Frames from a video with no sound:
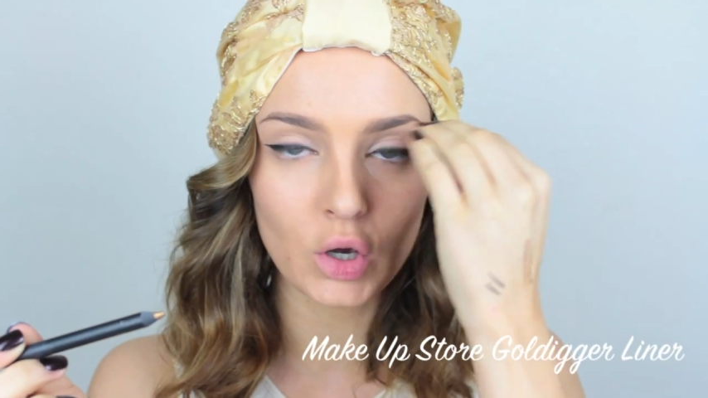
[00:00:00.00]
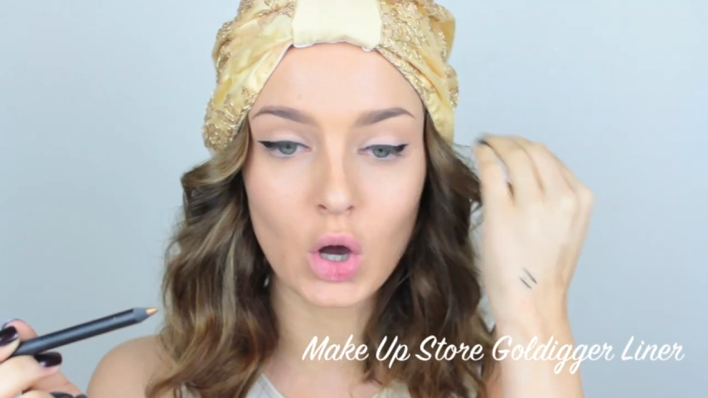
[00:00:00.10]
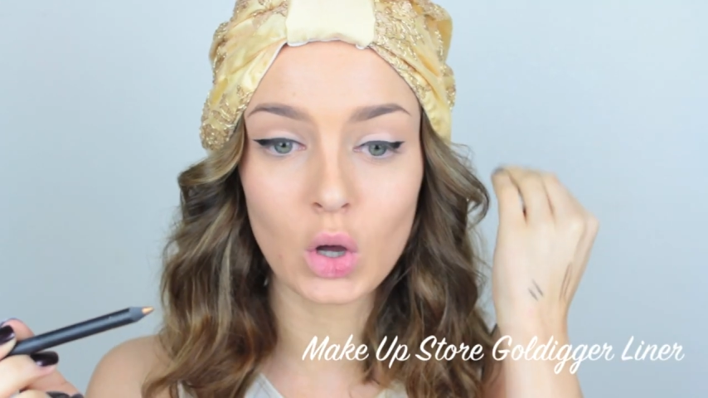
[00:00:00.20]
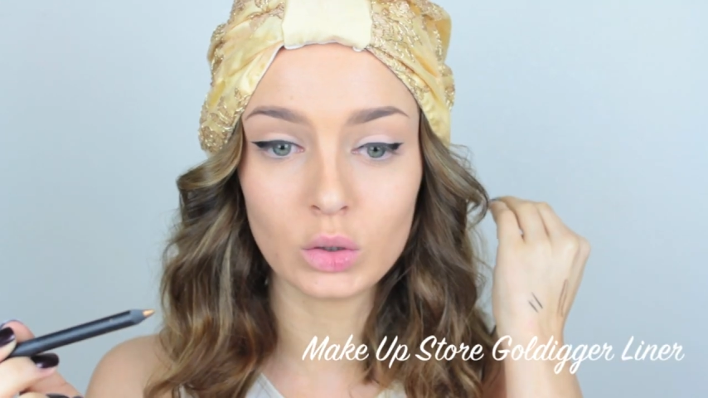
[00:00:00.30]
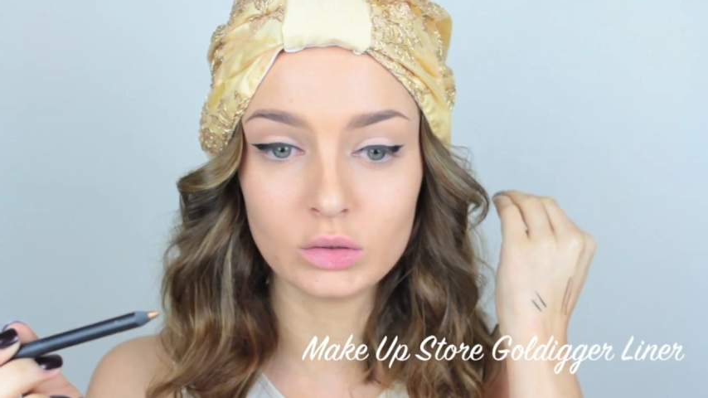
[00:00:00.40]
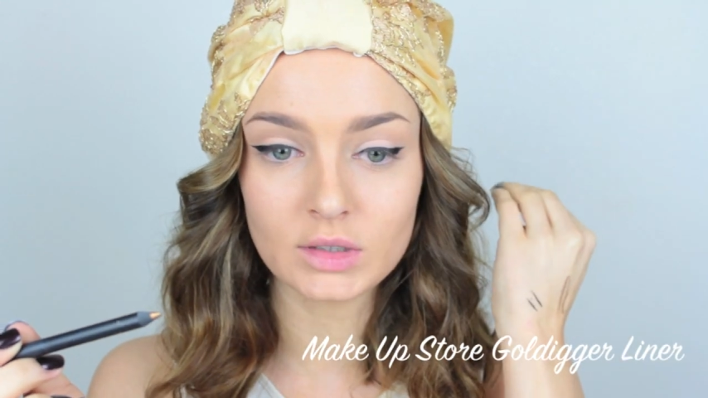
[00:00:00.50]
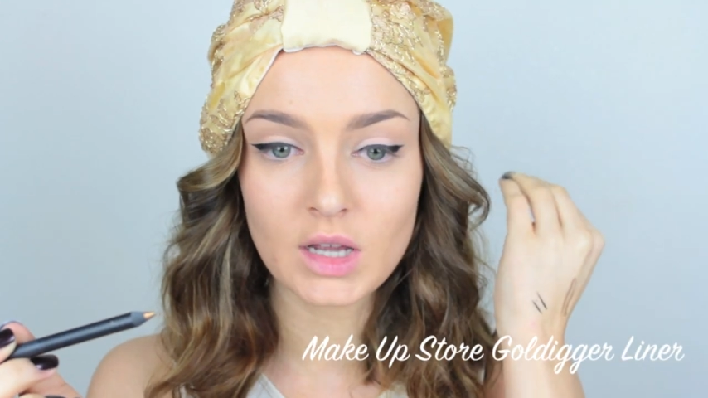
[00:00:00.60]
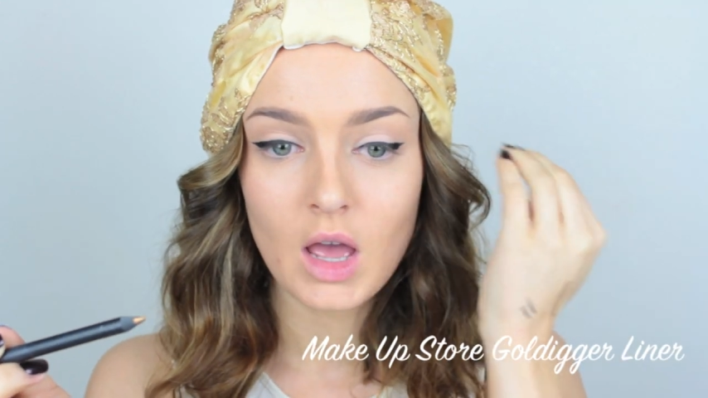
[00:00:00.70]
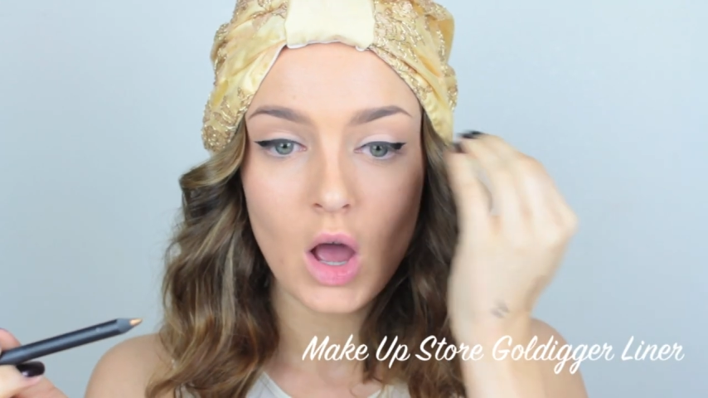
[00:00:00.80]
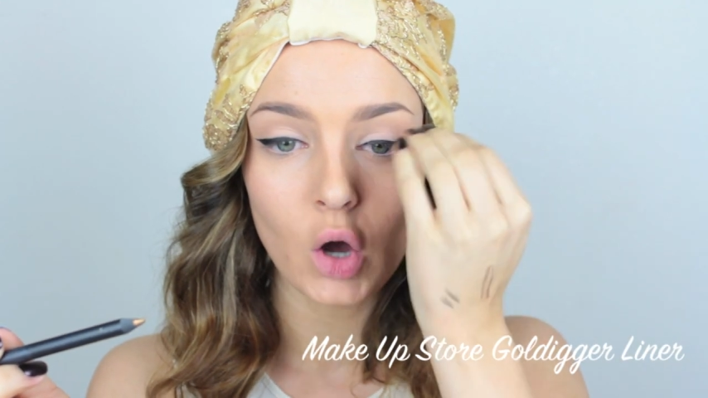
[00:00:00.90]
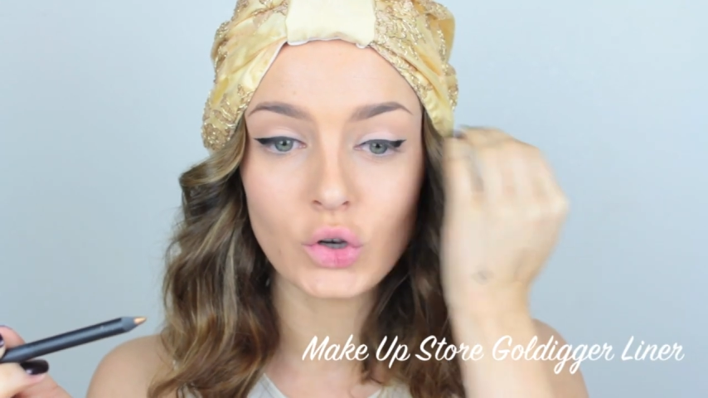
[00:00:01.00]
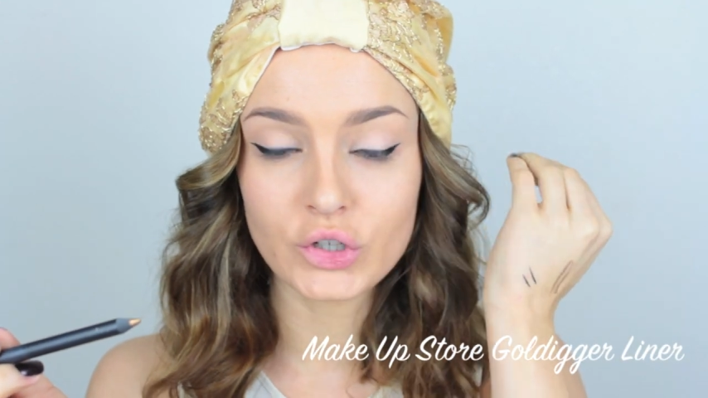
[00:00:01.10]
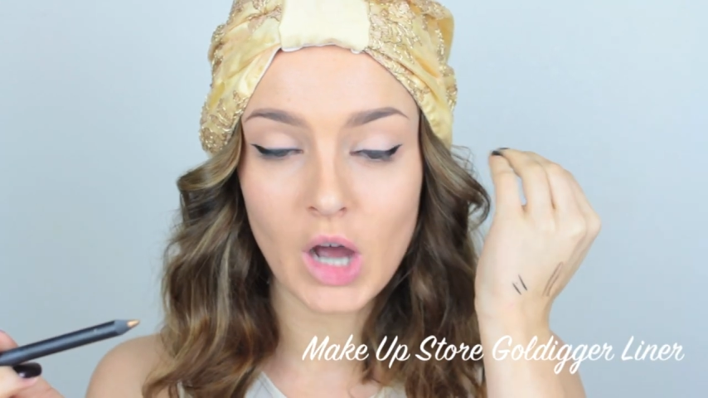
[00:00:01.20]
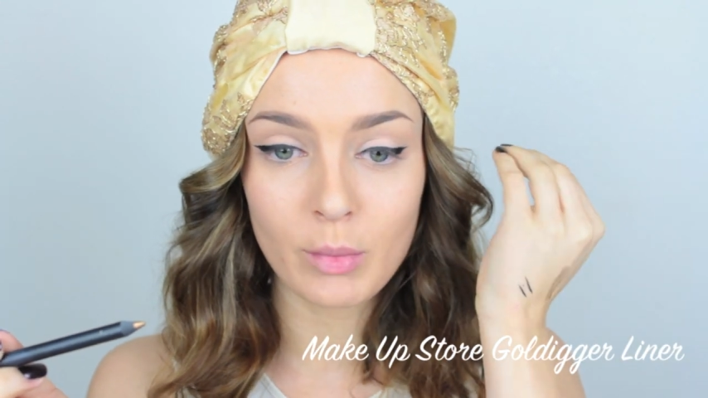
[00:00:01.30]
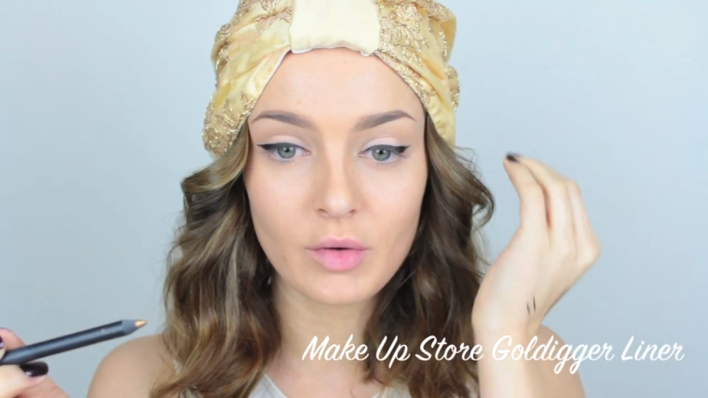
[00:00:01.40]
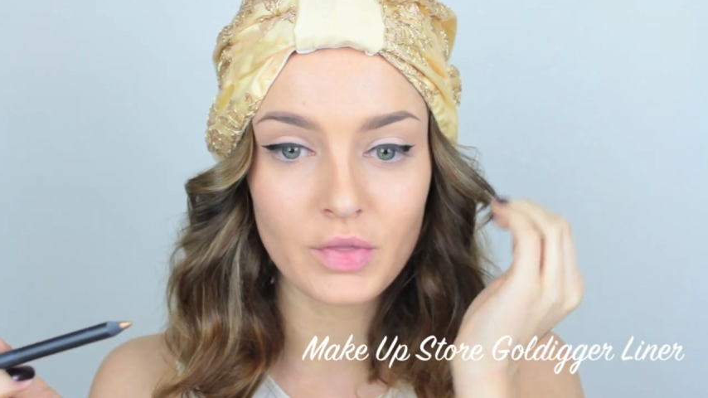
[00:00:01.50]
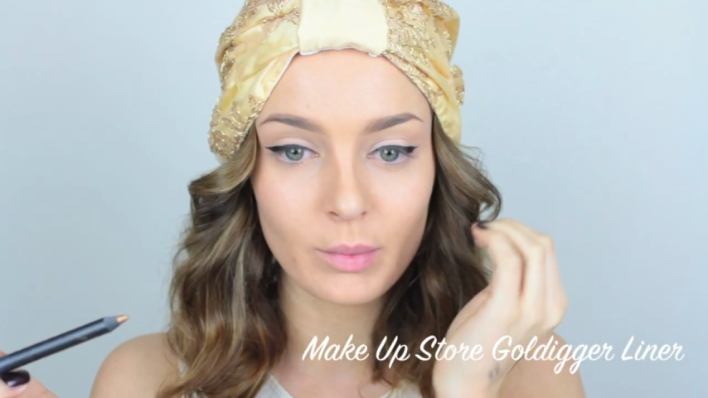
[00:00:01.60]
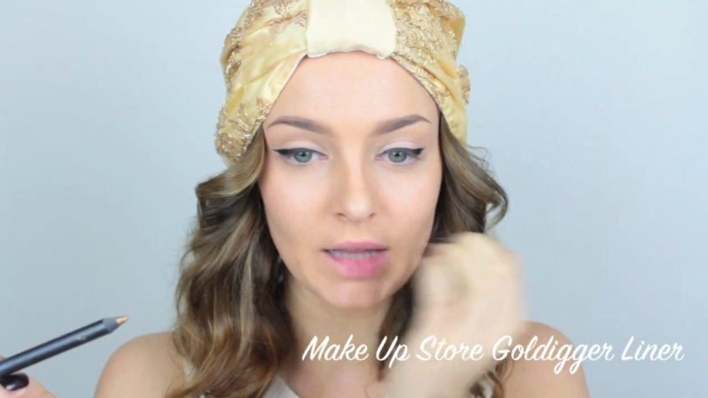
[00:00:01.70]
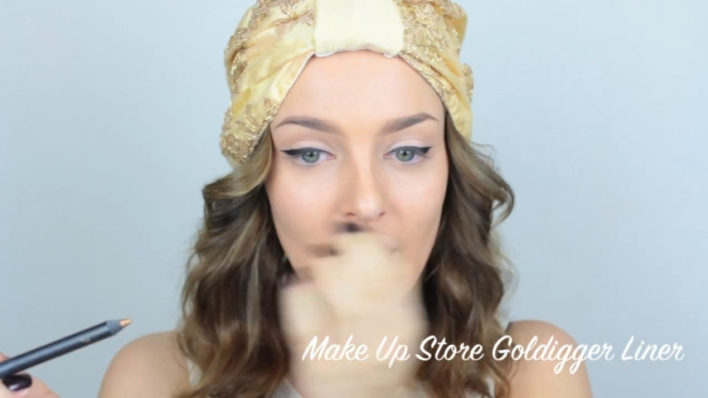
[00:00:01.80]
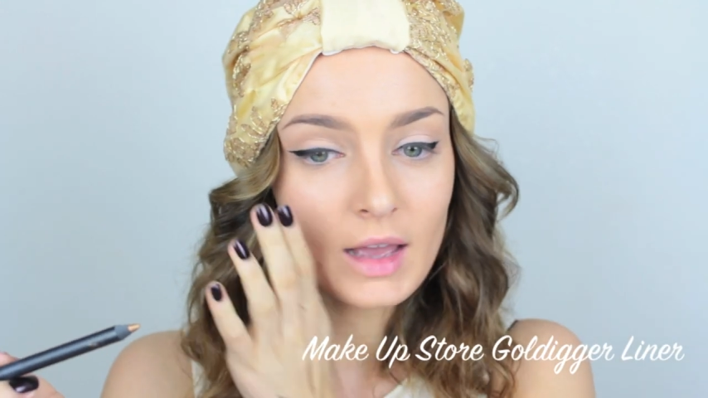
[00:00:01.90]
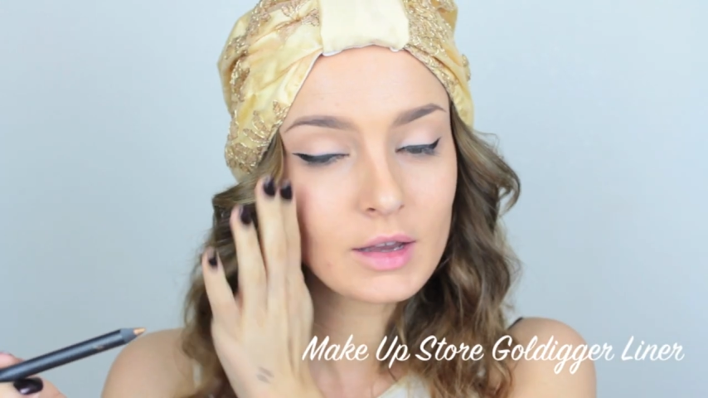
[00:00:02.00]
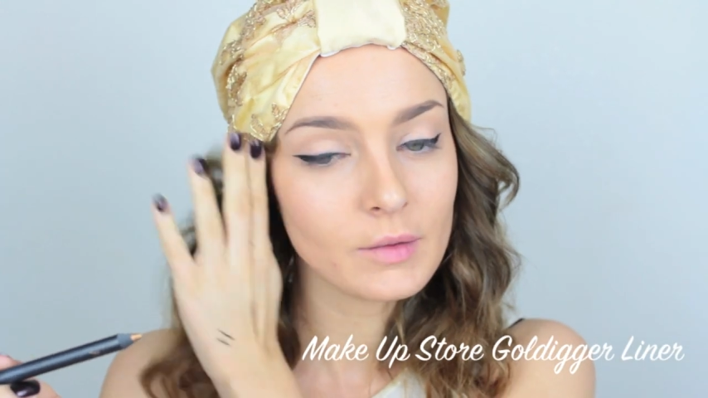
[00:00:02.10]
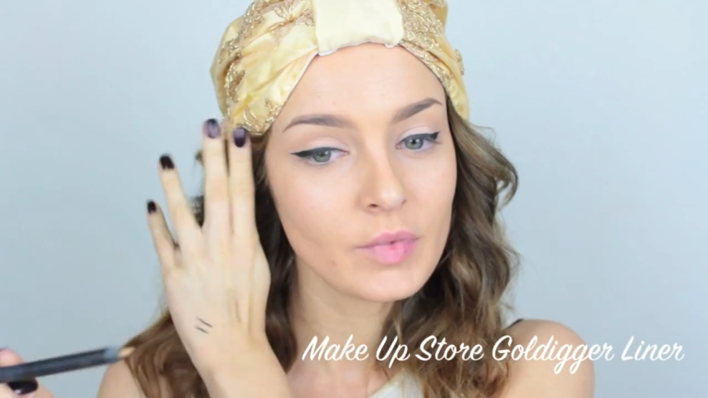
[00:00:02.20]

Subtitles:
gold on top of the black,